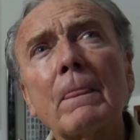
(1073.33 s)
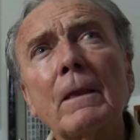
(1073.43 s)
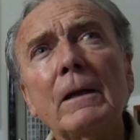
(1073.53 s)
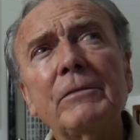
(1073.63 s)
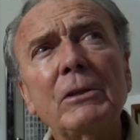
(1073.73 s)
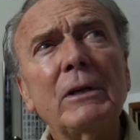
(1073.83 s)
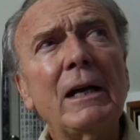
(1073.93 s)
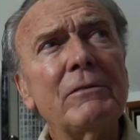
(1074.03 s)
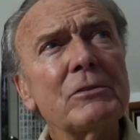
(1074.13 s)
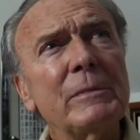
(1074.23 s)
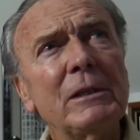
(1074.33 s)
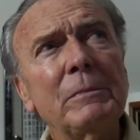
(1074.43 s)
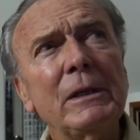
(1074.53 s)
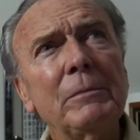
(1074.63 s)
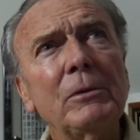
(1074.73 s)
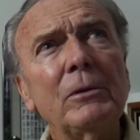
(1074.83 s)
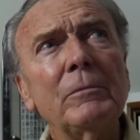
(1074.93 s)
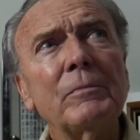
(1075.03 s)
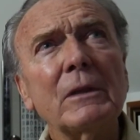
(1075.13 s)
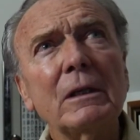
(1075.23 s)
If you don't have as many
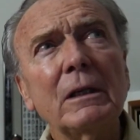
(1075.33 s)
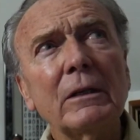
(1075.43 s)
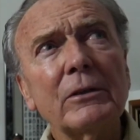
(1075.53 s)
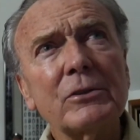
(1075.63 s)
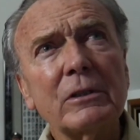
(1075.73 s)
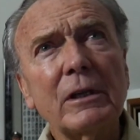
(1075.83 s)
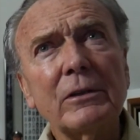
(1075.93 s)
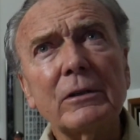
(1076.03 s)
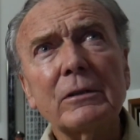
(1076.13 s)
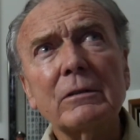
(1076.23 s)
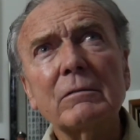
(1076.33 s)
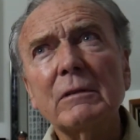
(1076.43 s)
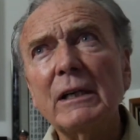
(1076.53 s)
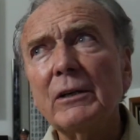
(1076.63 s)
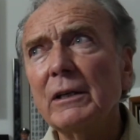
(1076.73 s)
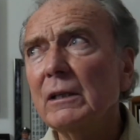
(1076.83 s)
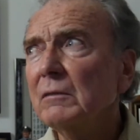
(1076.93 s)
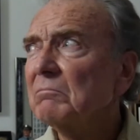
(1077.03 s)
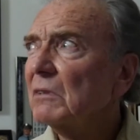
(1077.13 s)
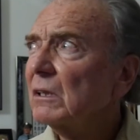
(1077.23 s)
people, there's another
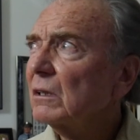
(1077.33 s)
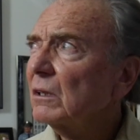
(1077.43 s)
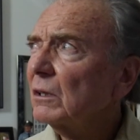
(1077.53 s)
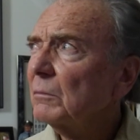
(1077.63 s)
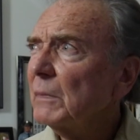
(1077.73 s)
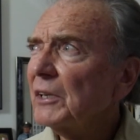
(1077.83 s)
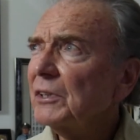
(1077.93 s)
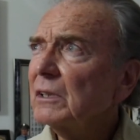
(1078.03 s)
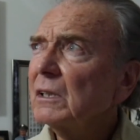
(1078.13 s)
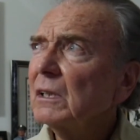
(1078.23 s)
area or method,